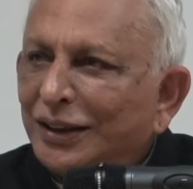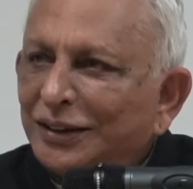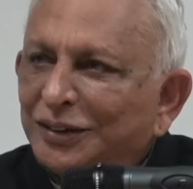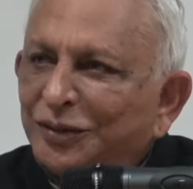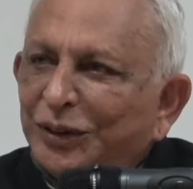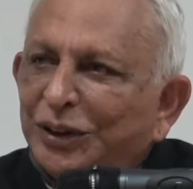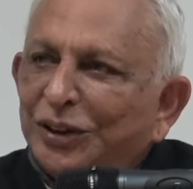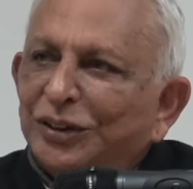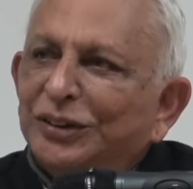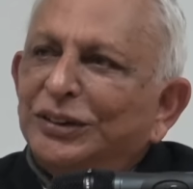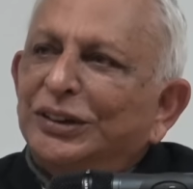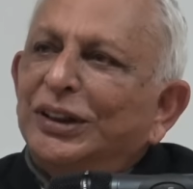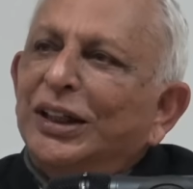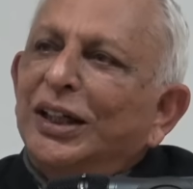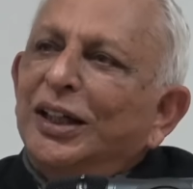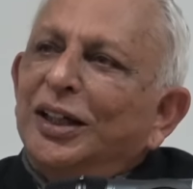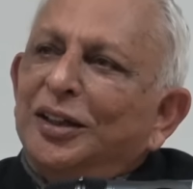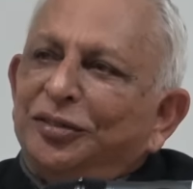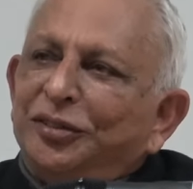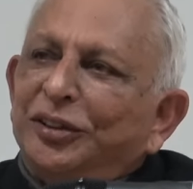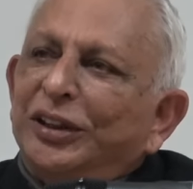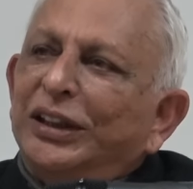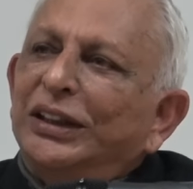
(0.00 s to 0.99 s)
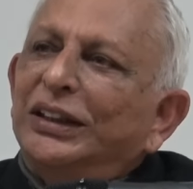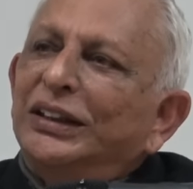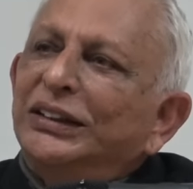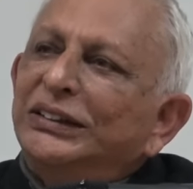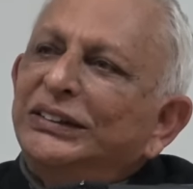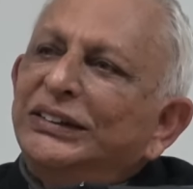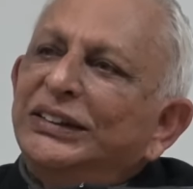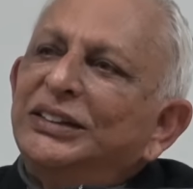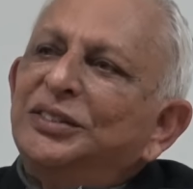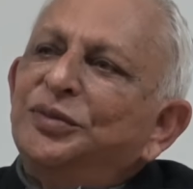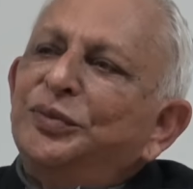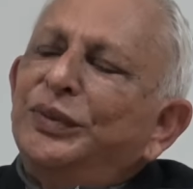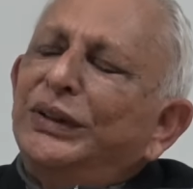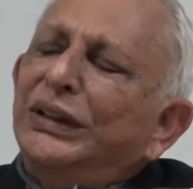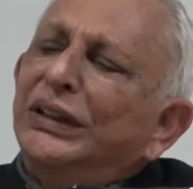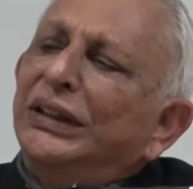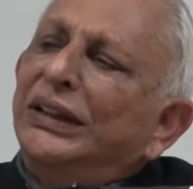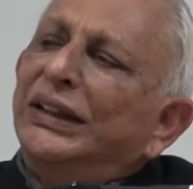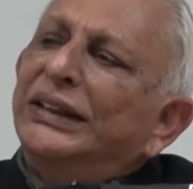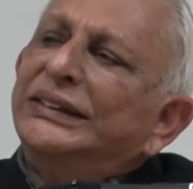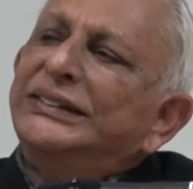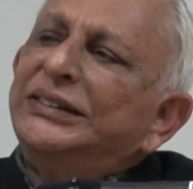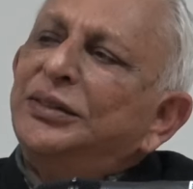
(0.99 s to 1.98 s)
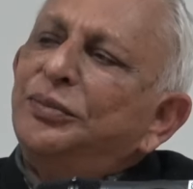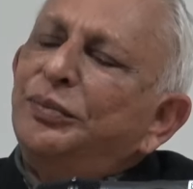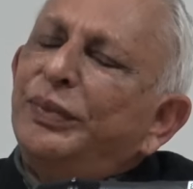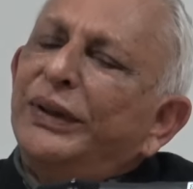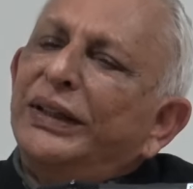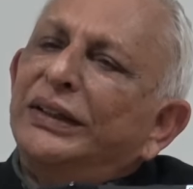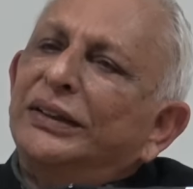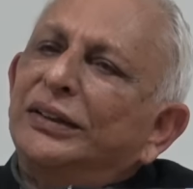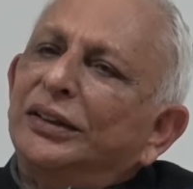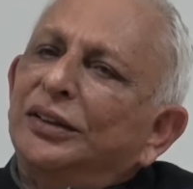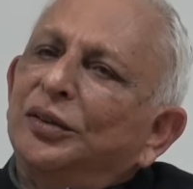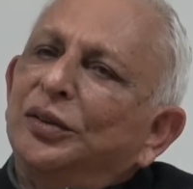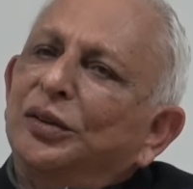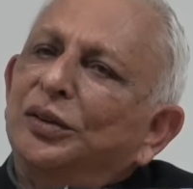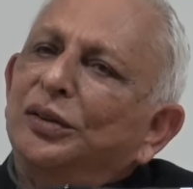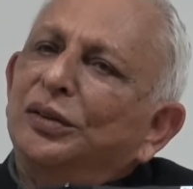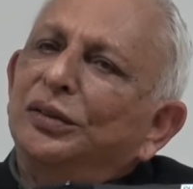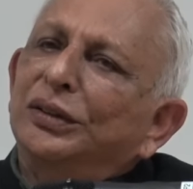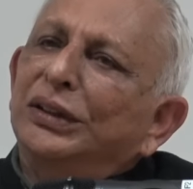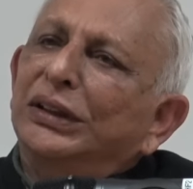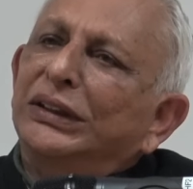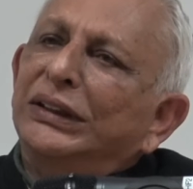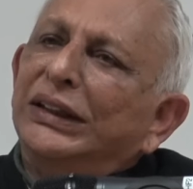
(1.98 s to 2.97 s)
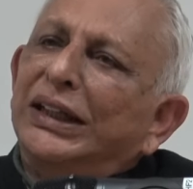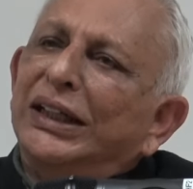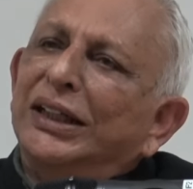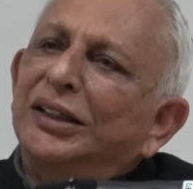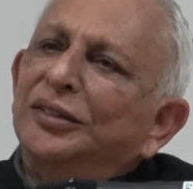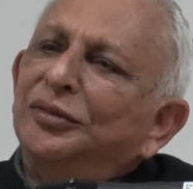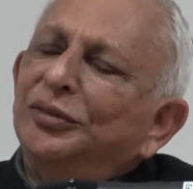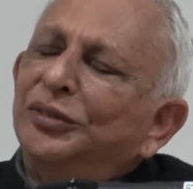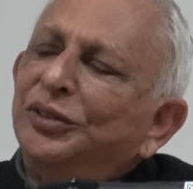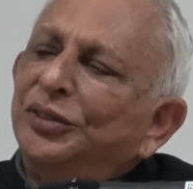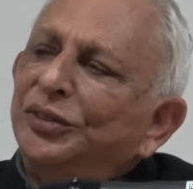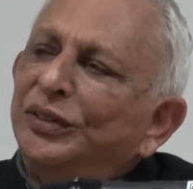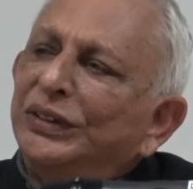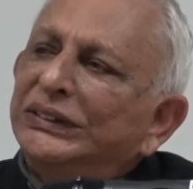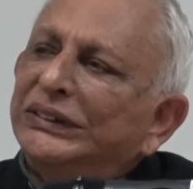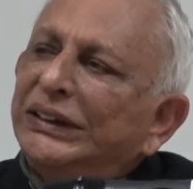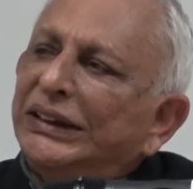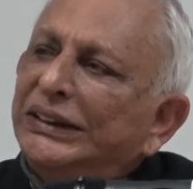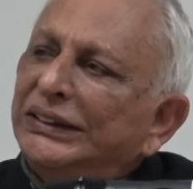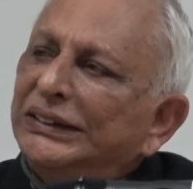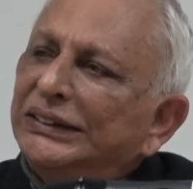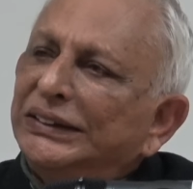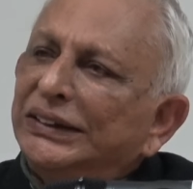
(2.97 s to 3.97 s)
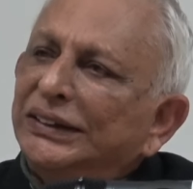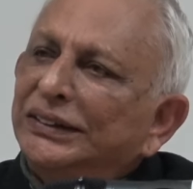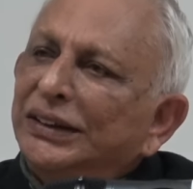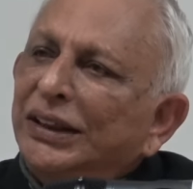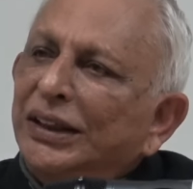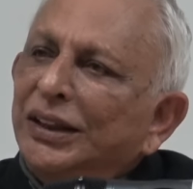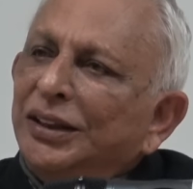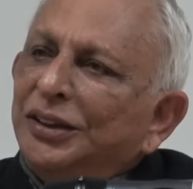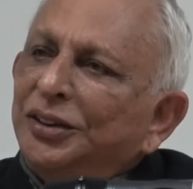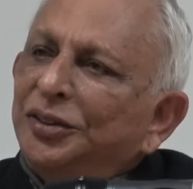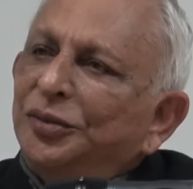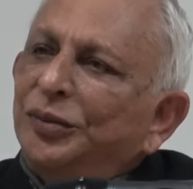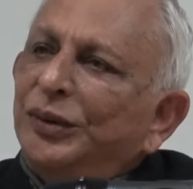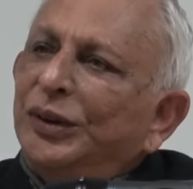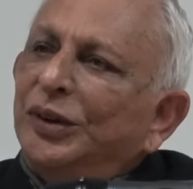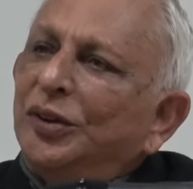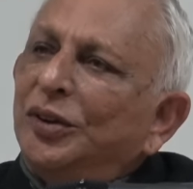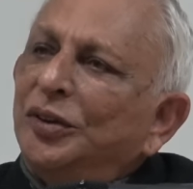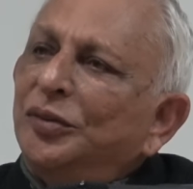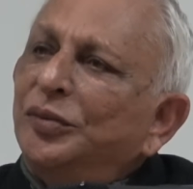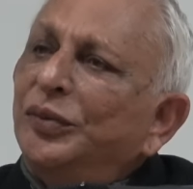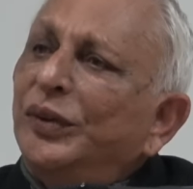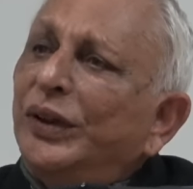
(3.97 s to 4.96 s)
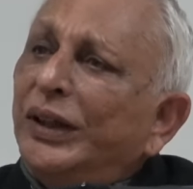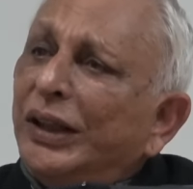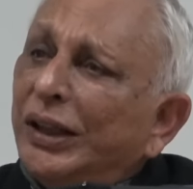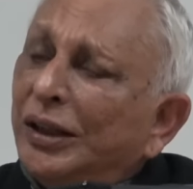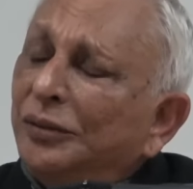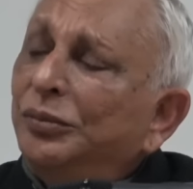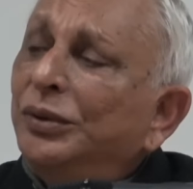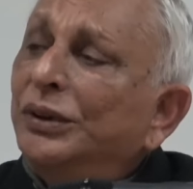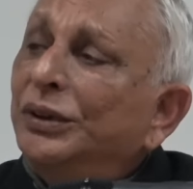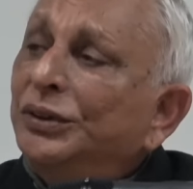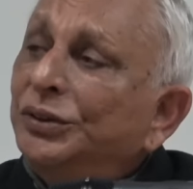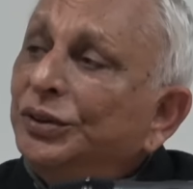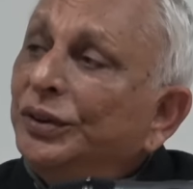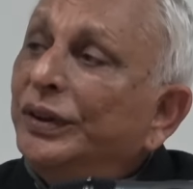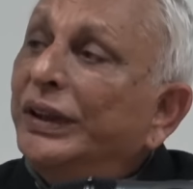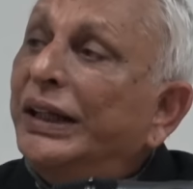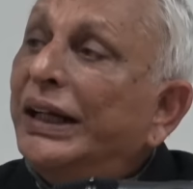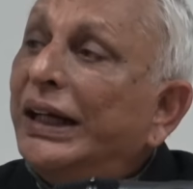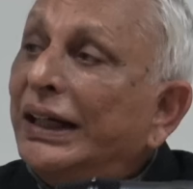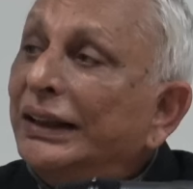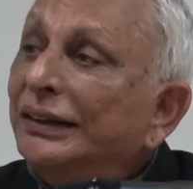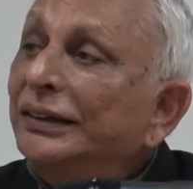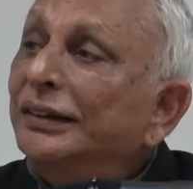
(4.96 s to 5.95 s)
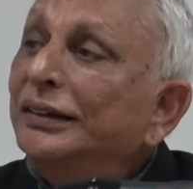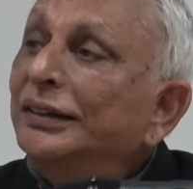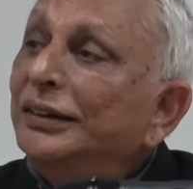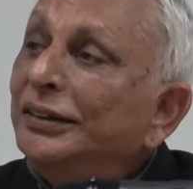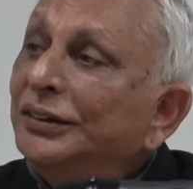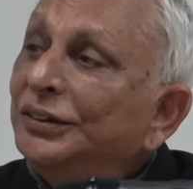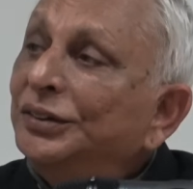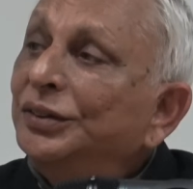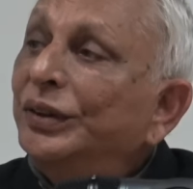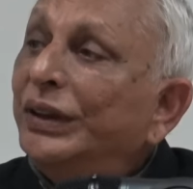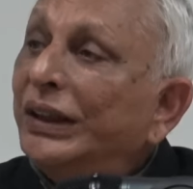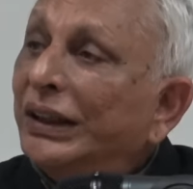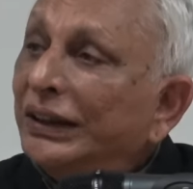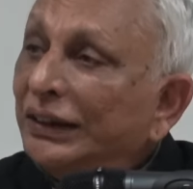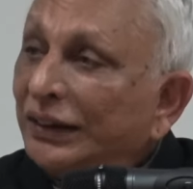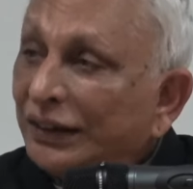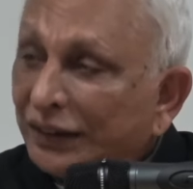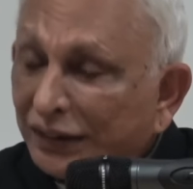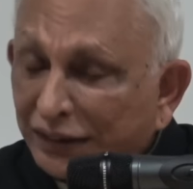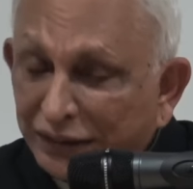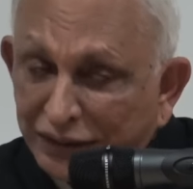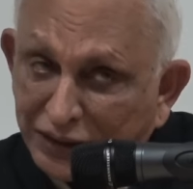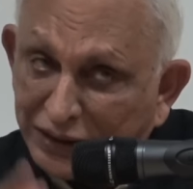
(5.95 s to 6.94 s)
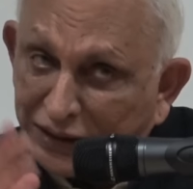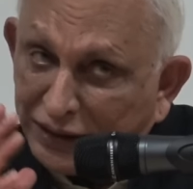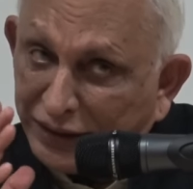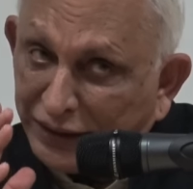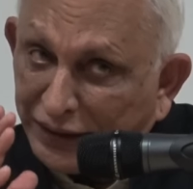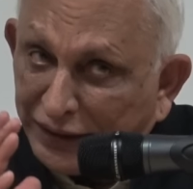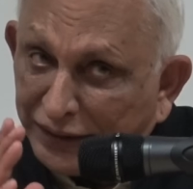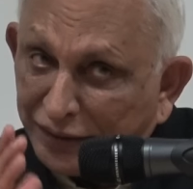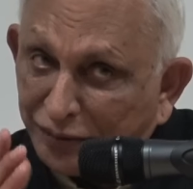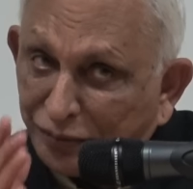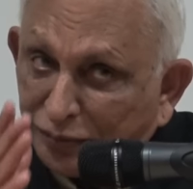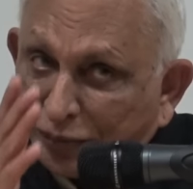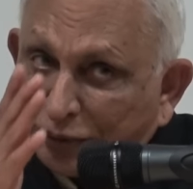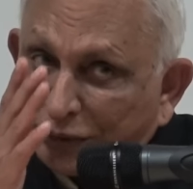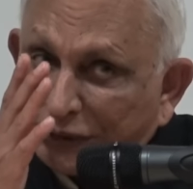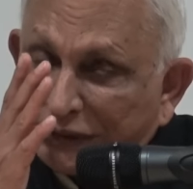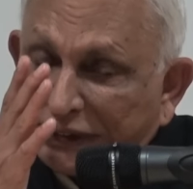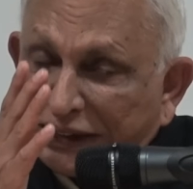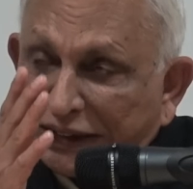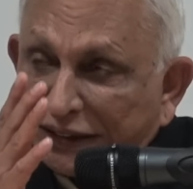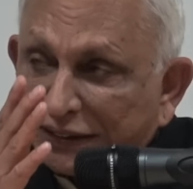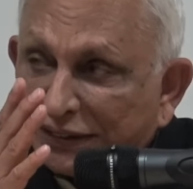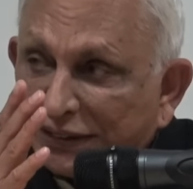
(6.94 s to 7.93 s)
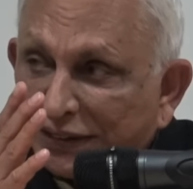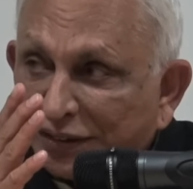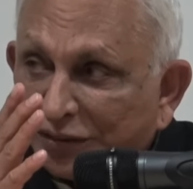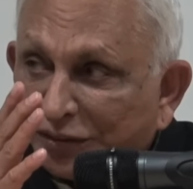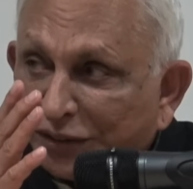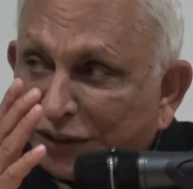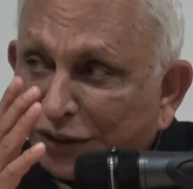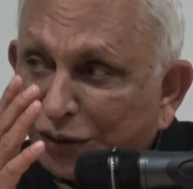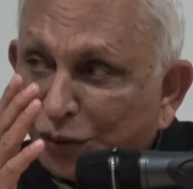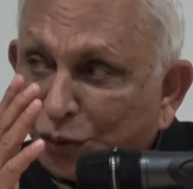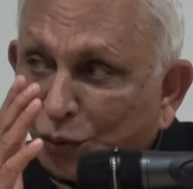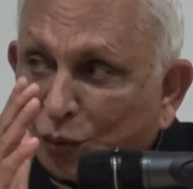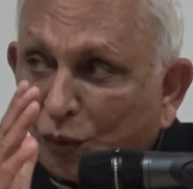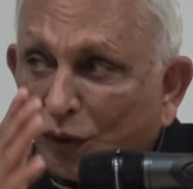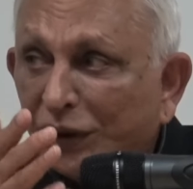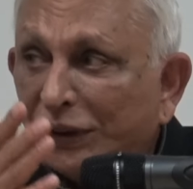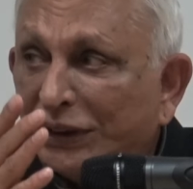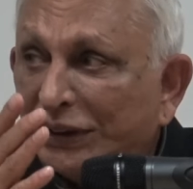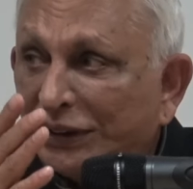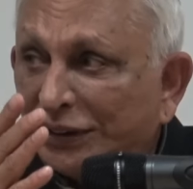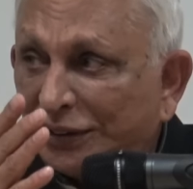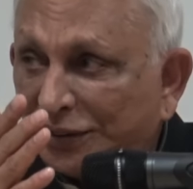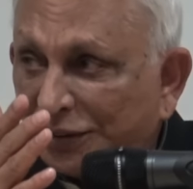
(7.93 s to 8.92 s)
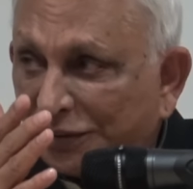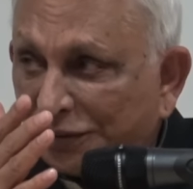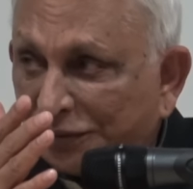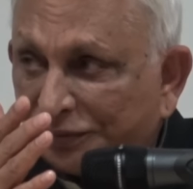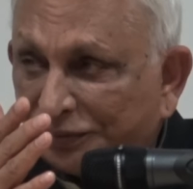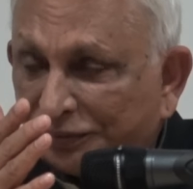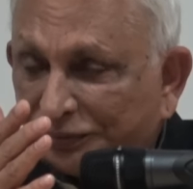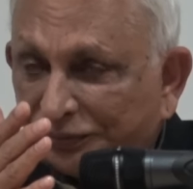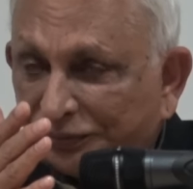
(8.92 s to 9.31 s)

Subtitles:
It's because if your energy is being dissipated all the time to the senses, you may not be able to gather it together and project it where you want it to.